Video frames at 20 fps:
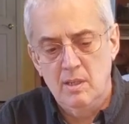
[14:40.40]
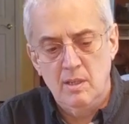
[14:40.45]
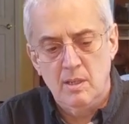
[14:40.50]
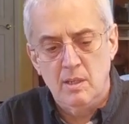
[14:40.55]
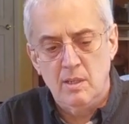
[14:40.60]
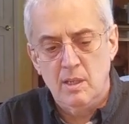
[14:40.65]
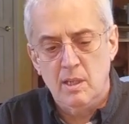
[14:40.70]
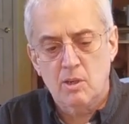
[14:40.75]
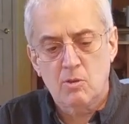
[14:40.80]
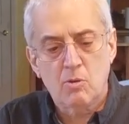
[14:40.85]

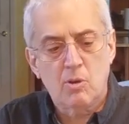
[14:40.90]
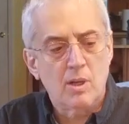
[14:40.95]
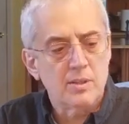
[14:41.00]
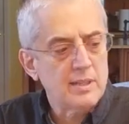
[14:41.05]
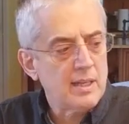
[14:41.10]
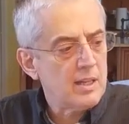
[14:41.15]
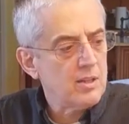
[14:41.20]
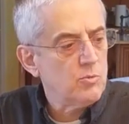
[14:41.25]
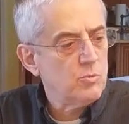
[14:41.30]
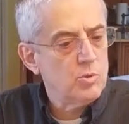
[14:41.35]
It Crawled
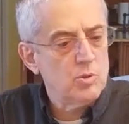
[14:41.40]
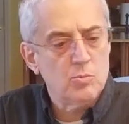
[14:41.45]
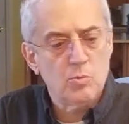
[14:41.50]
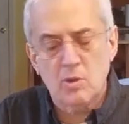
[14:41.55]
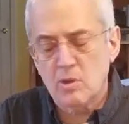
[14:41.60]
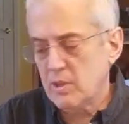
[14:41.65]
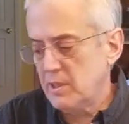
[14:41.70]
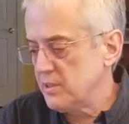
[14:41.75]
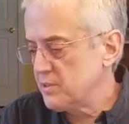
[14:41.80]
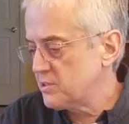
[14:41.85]
Out of the
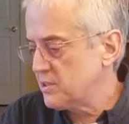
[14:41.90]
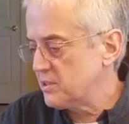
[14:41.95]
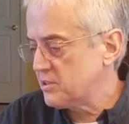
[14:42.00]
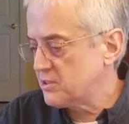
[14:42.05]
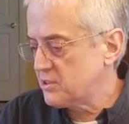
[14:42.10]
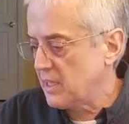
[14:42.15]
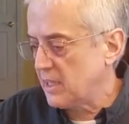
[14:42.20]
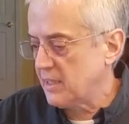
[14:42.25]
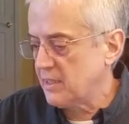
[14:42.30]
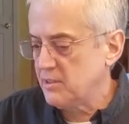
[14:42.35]
Woodwork is the
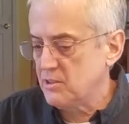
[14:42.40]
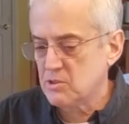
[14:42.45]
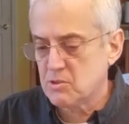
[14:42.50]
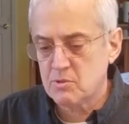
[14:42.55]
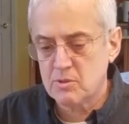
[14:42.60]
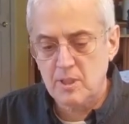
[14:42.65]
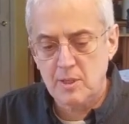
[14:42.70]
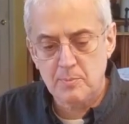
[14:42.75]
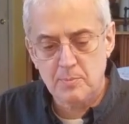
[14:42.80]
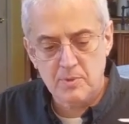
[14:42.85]
second
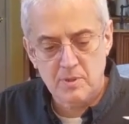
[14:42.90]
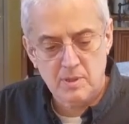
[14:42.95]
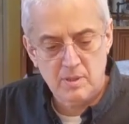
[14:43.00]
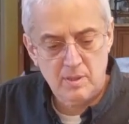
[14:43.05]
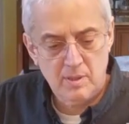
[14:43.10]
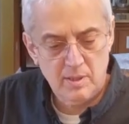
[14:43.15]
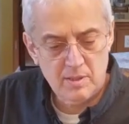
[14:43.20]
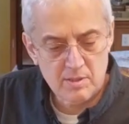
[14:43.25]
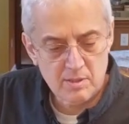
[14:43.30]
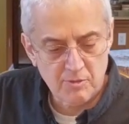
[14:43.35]
script.
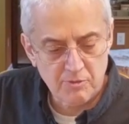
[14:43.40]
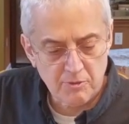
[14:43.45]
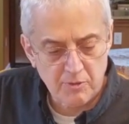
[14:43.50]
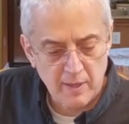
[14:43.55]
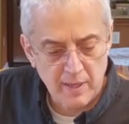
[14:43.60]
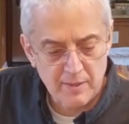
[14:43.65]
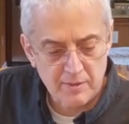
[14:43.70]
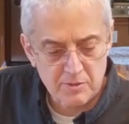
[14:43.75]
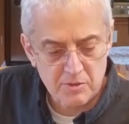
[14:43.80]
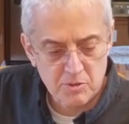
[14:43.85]
It's the
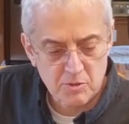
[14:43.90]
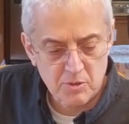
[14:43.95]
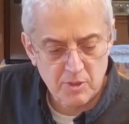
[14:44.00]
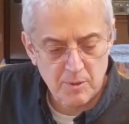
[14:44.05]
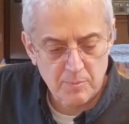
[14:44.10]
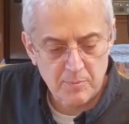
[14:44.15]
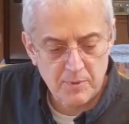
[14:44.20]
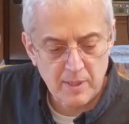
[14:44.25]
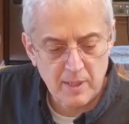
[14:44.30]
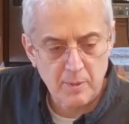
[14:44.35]
final
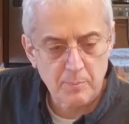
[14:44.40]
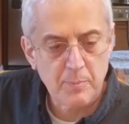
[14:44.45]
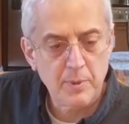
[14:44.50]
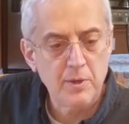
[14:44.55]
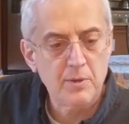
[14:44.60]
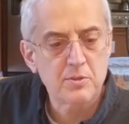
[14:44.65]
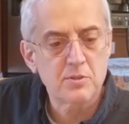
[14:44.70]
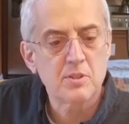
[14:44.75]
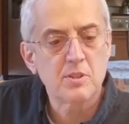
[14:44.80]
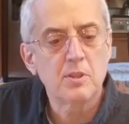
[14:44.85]
script that
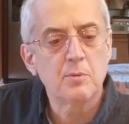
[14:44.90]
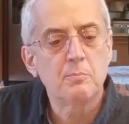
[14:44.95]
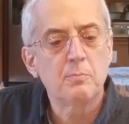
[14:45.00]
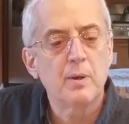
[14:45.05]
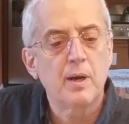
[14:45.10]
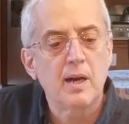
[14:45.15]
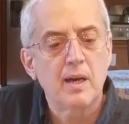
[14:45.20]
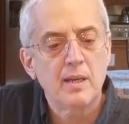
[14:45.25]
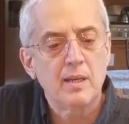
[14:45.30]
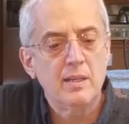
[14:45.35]
appears in the
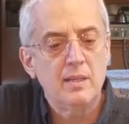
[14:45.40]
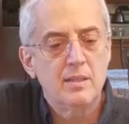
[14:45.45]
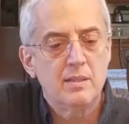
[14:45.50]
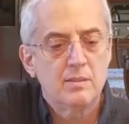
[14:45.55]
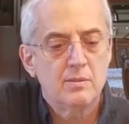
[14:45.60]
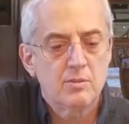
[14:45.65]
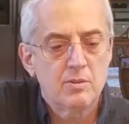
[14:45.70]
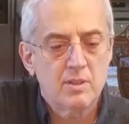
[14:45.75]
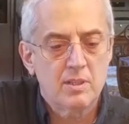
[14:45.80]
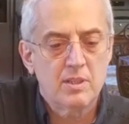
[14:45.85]
body
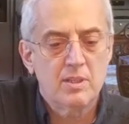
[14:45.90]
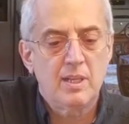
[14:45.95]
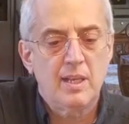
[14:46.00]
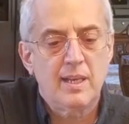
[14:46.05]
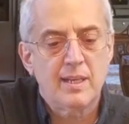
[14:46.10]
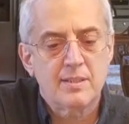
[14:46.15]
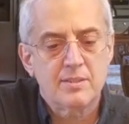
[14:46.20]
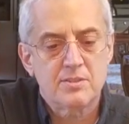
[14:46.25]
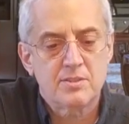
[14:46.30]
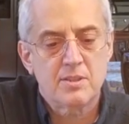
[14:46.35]
or the
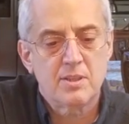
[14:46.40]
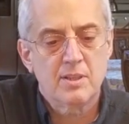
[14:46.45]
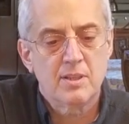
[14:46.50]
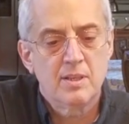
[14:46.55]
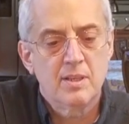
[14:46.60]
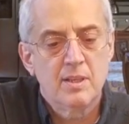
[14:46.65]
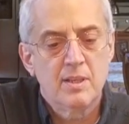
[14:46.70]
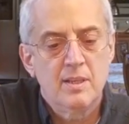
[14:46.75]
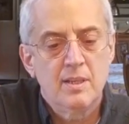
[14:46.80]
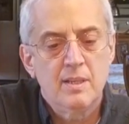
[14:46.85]
text.
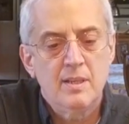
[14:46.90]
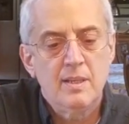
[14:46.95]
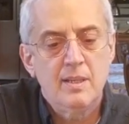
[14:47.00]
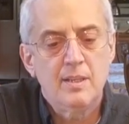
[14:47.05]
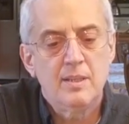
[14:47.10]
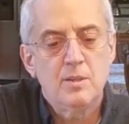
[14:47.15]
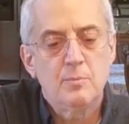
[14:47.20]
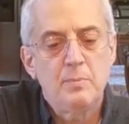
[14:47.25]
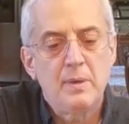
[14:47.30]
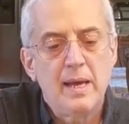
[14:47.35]
In
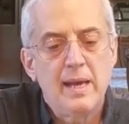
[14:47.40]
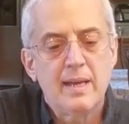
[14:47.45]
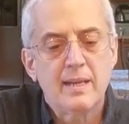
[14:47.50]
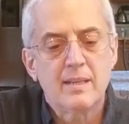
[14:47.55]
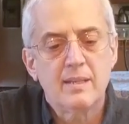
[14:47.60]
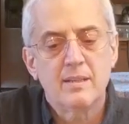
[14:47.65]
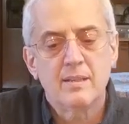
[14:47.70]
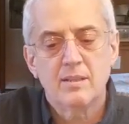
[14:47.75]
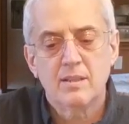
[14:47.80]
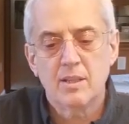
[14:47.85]
the
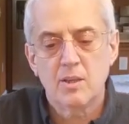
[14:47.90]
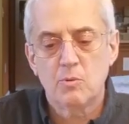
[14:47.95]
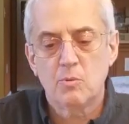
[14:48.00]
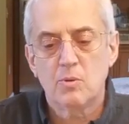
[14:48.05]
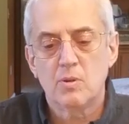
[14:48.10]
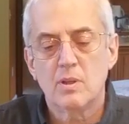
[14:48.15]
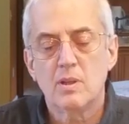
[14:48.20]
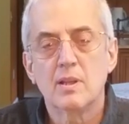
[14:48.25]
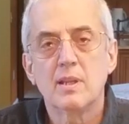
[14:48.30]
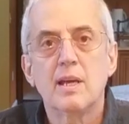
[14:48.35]
back, there were
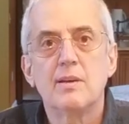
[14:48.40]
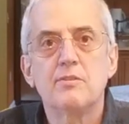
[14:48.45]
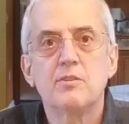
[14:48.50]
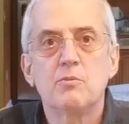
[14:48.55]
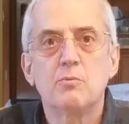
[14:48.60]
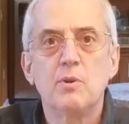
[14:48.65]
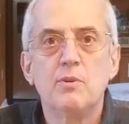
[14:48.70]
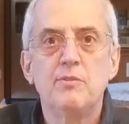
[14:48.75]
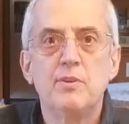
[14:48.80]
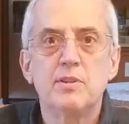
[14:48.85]
11
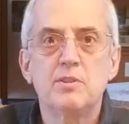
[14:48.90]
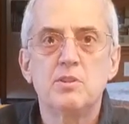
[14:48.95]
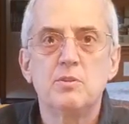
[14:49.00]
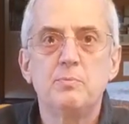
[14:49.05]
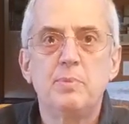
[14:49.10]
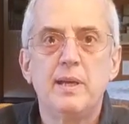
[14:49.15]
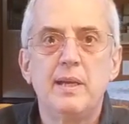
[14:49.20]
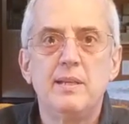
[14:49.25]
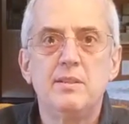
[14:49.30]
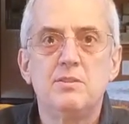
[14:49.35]
revision
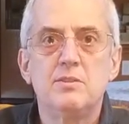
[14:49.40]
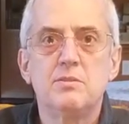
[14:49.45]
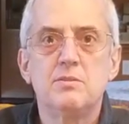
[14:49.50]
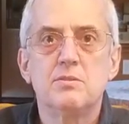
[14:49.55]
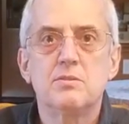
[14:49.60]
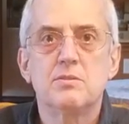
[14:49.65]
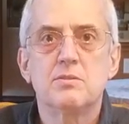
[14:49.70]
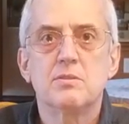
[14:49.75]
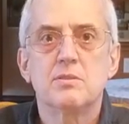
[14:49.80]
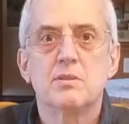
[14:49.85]

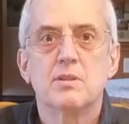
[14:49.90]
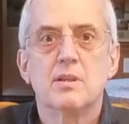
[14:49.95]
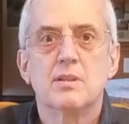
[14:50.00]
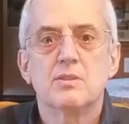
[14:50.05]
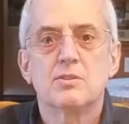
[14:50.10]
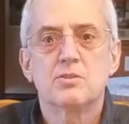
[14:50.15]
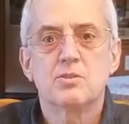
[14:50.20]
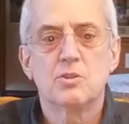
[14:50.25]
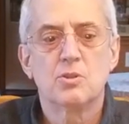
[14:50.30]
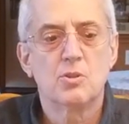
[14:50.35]
pages.
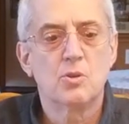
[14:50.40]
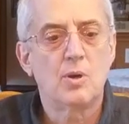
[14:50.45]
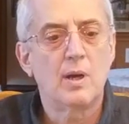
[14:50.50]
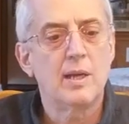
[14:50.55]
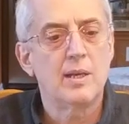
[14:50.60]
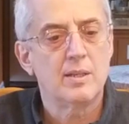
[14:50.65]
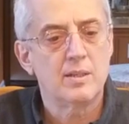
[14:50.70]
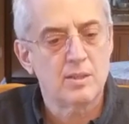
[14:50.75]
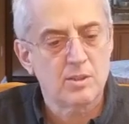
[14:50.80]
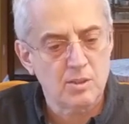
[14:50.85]
So I
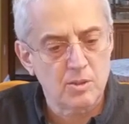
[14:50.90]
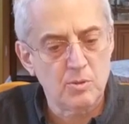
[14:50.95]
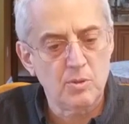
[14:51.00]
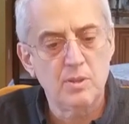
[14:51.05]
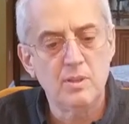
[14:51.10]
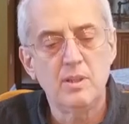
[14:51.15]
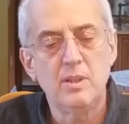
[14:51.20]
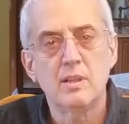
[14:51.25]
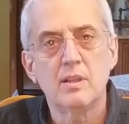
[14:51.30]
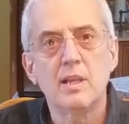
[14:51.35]
included
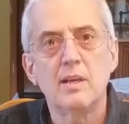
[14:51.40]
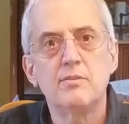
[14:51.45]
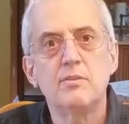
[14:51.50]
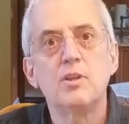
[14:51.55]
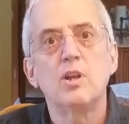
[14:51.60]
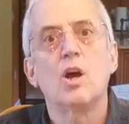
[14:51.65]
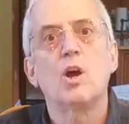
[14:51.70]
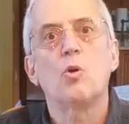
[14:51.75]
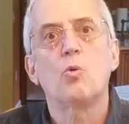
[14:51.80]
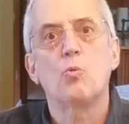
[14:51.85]
the
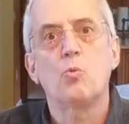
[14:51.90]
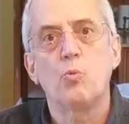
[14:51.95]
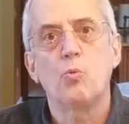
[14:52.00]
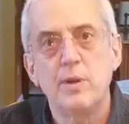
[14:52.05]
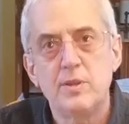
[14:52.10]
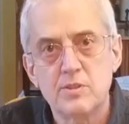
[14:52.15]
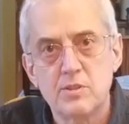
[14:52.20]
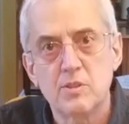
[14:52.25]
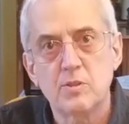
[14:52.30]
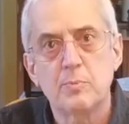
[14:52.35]
11
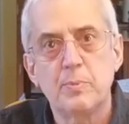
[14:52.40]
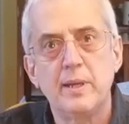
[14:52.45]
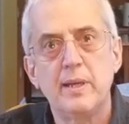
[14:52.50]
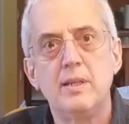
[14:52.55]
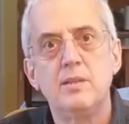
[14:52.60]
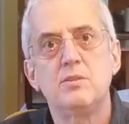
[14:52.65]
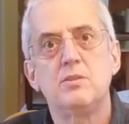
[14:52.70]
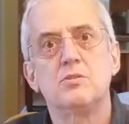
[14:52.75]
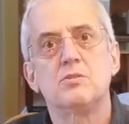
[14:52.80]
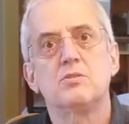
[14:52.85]
original
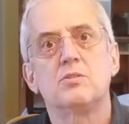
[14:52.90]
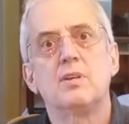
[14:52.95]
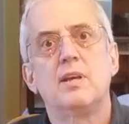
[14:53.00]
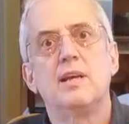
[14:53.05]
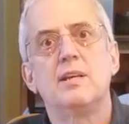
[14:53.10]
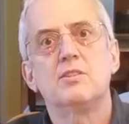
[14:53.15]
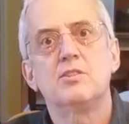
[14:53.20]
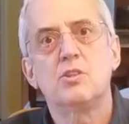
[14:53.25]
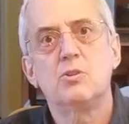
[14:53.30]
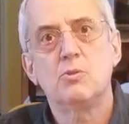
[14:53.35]
pages
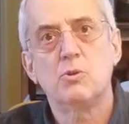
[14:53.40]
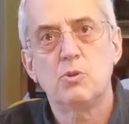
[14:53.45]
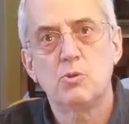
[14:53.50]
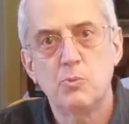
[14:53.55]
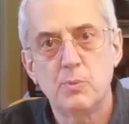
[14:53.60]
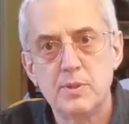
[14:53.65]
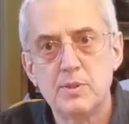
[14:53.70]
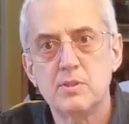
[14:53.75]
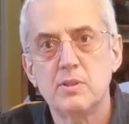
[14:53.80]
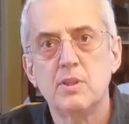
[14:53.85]
as they were
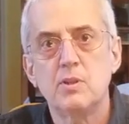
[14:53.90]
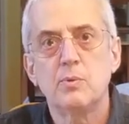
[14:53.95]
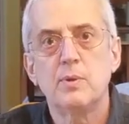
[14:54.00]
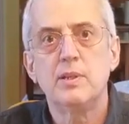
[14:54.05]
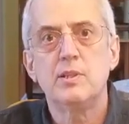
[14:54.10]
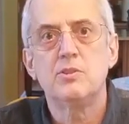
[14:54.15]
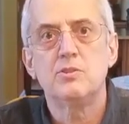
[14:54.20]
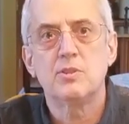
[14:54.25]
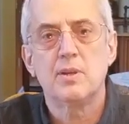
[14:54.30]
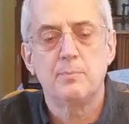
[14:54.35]
originally
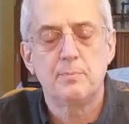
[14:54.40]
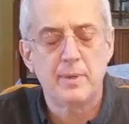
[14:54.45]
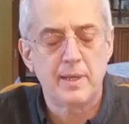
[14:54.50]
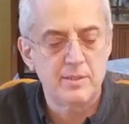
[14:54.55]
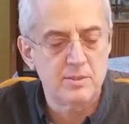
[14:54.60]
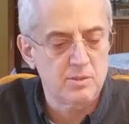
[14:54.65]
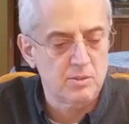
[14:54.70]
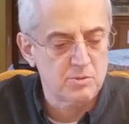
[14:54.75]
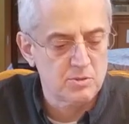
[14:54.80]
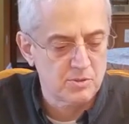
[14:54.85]
written by
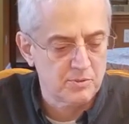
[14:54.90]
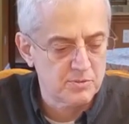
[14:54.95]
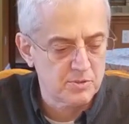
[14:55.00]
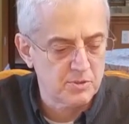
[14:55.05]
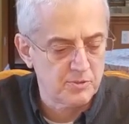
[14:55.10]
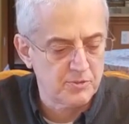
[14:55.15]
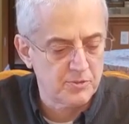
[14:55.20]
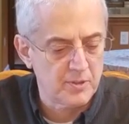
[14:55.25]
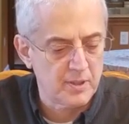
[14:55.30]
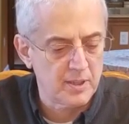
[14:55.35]
Joseph
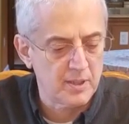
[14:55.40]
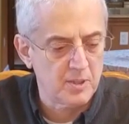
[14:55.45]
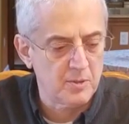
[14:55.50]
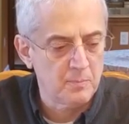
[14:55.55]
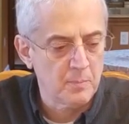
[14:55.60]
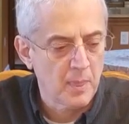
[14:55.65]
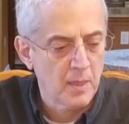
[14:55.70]
Stefano.